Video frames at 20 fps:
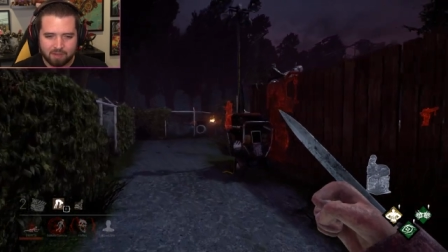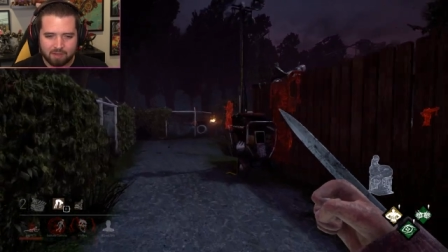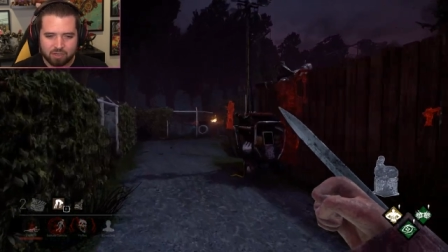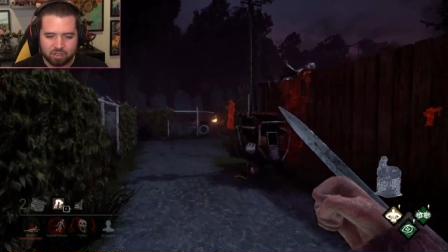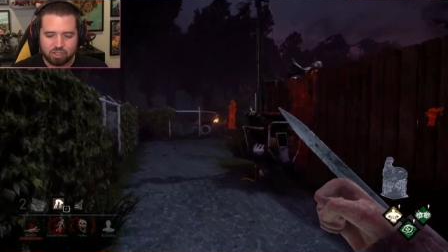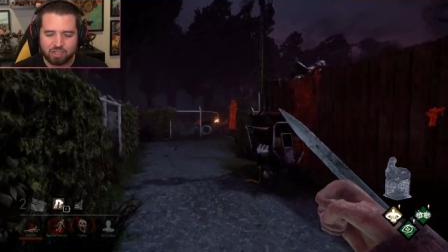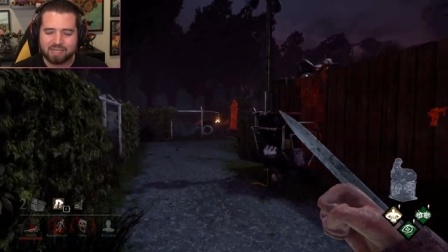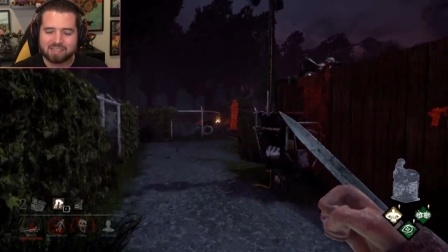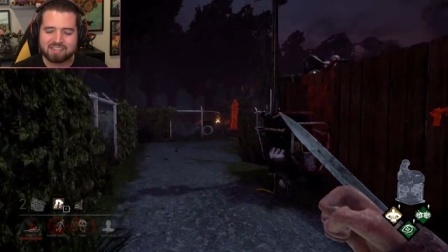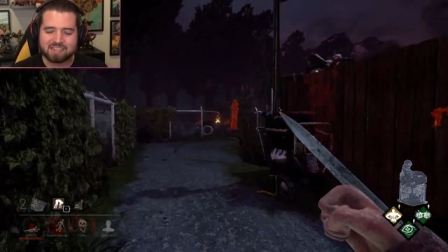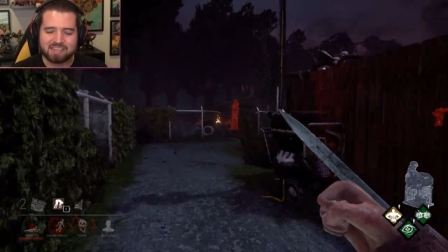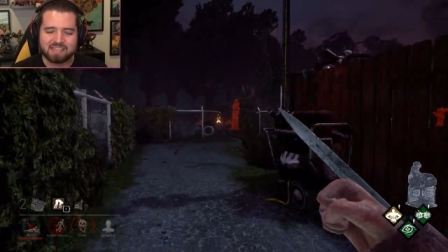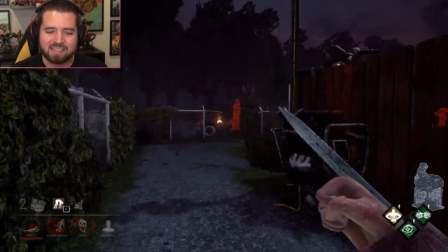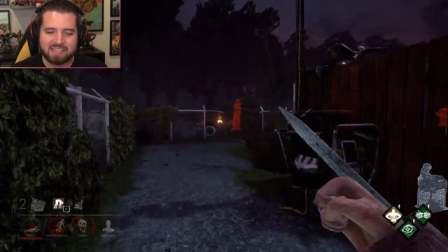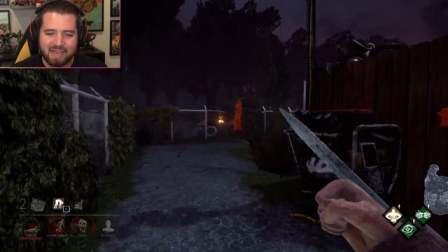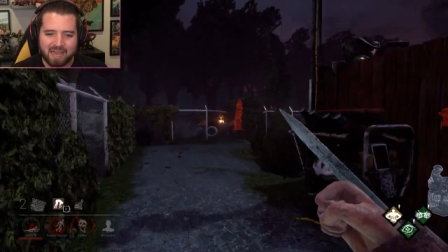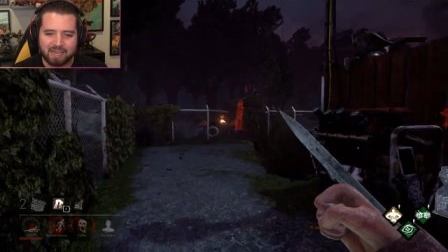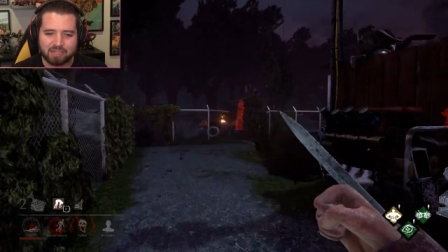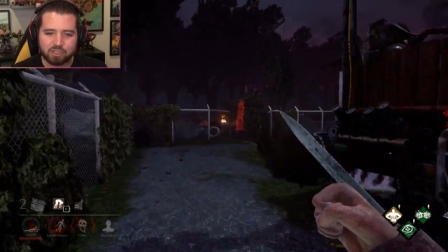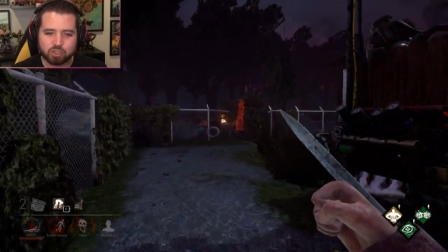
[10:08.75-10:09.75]
she has a
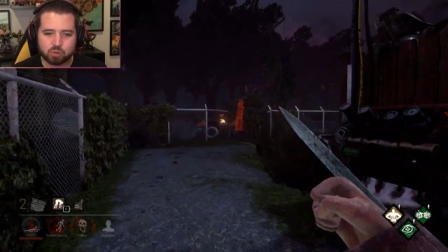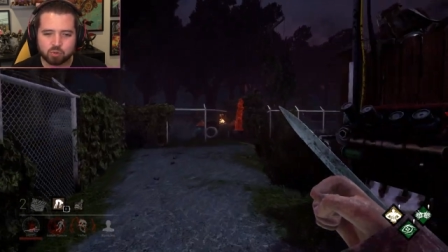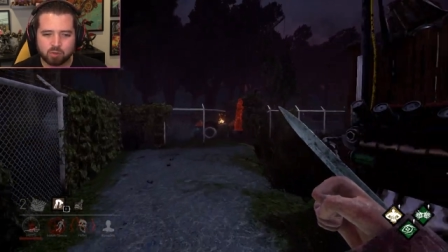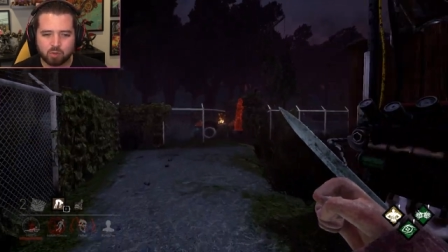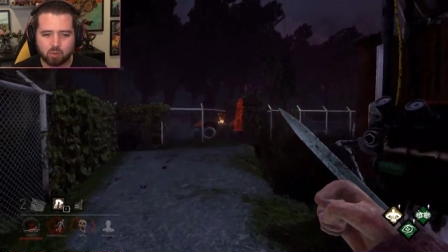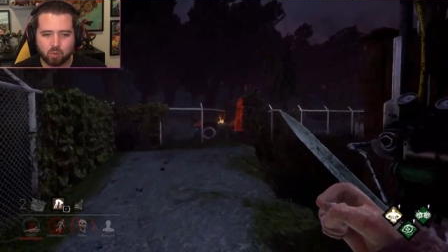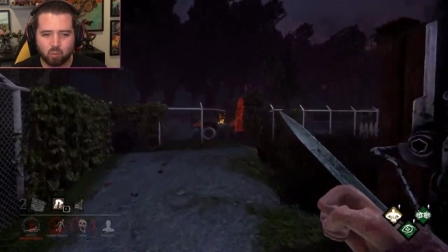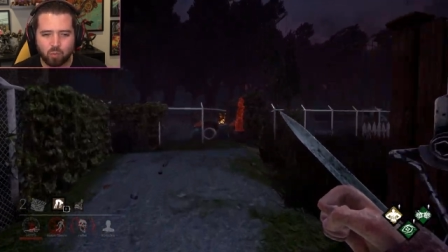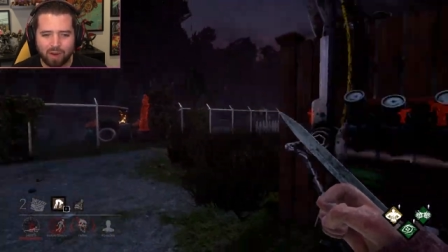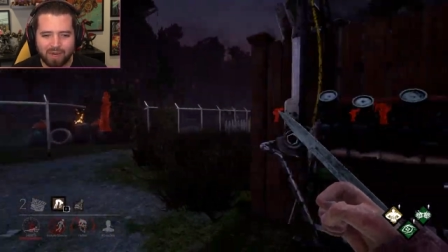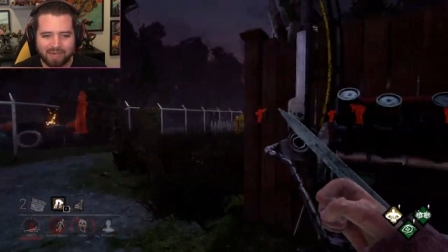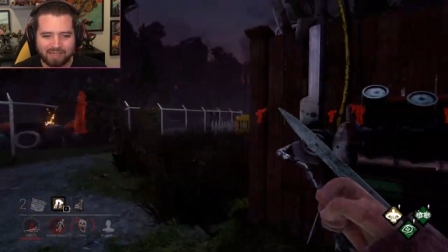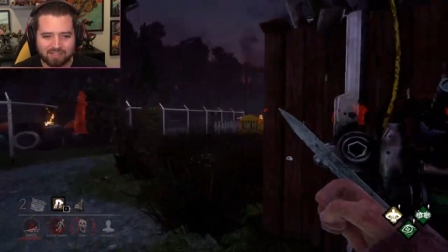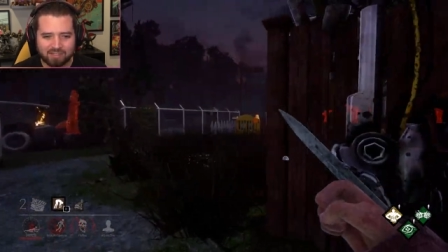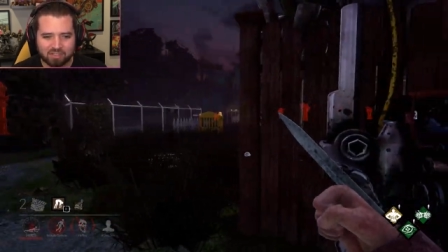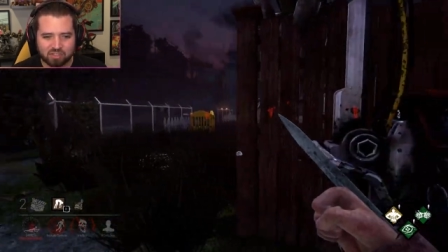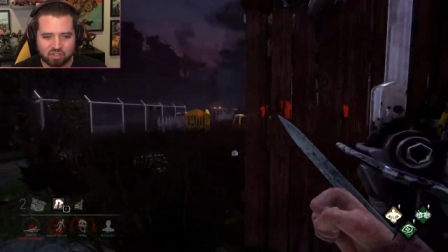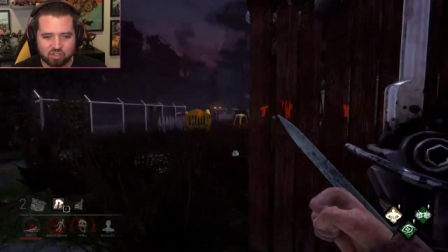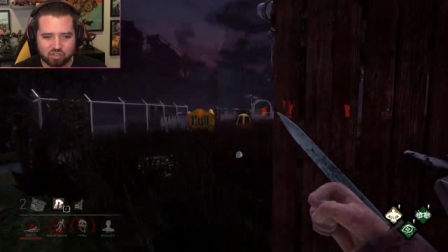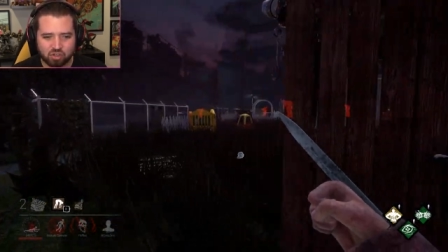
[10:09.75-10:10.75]
natural way
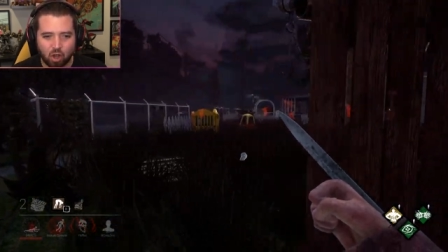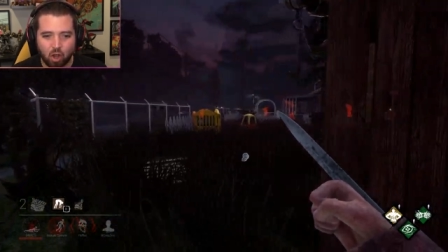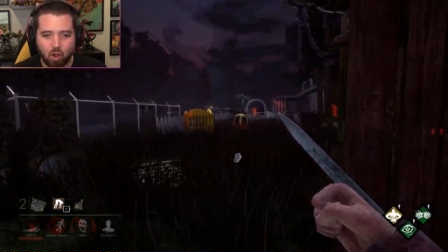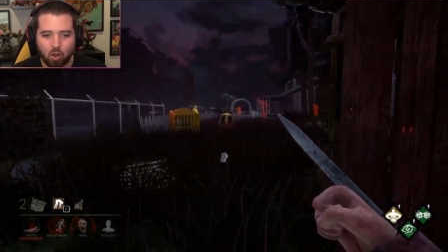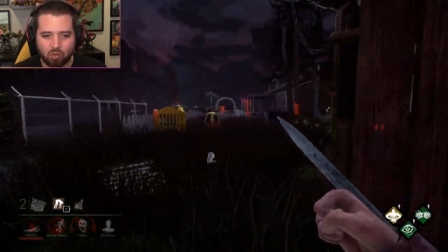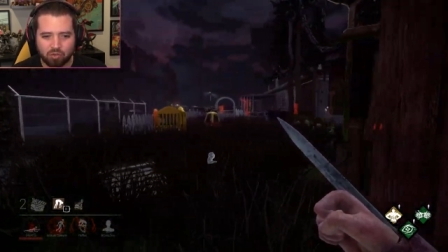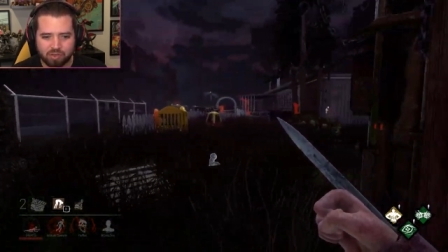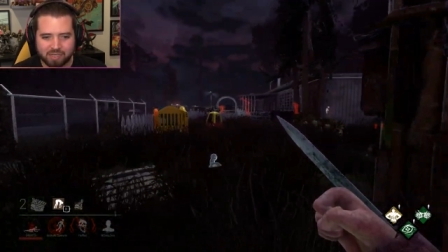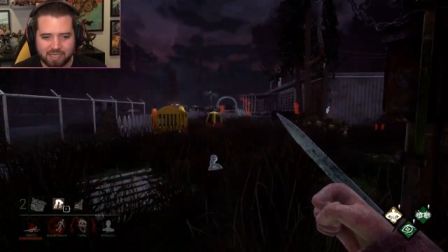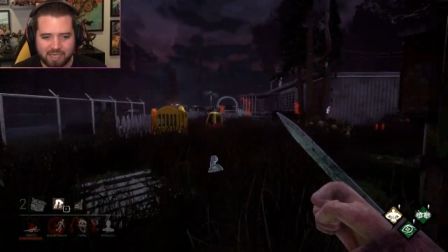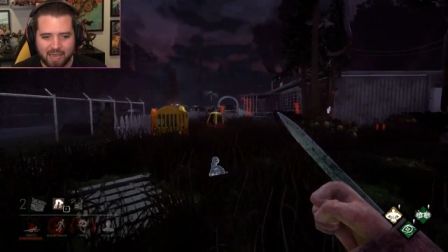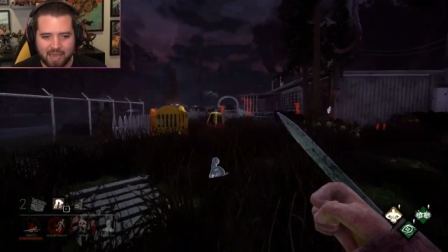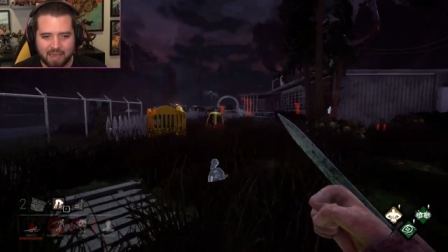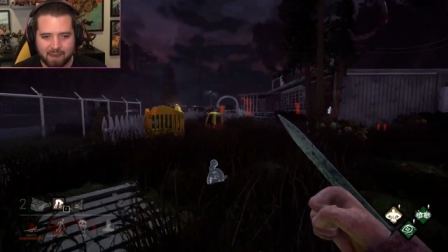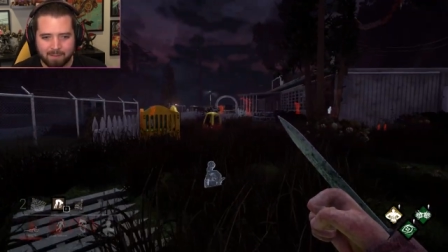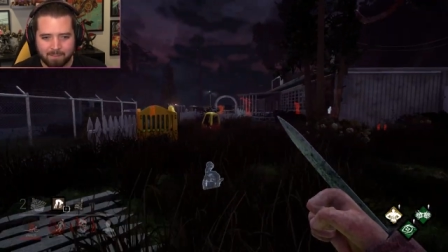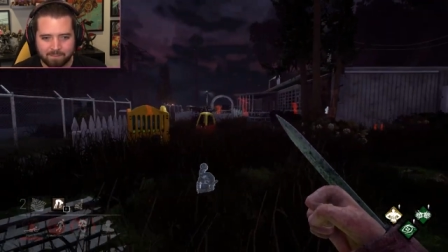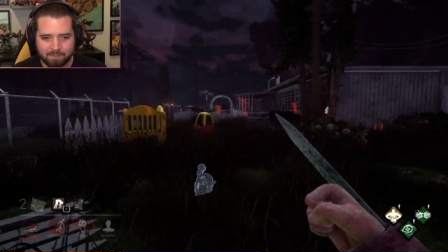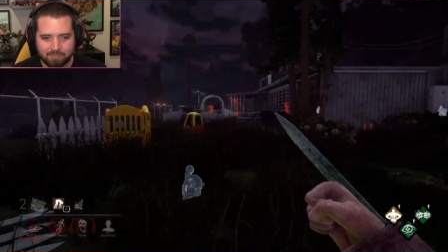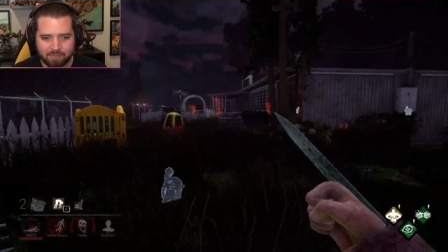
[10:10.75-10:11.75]
to stall the
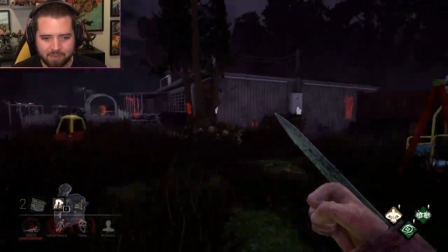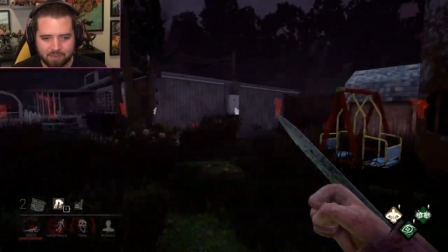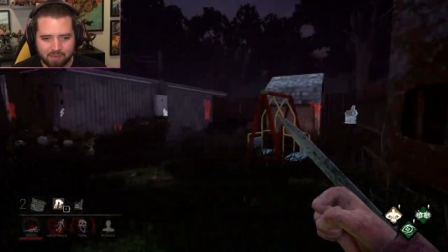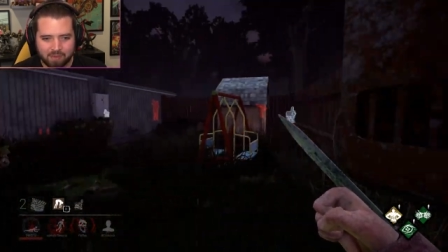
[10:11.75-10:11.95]
game.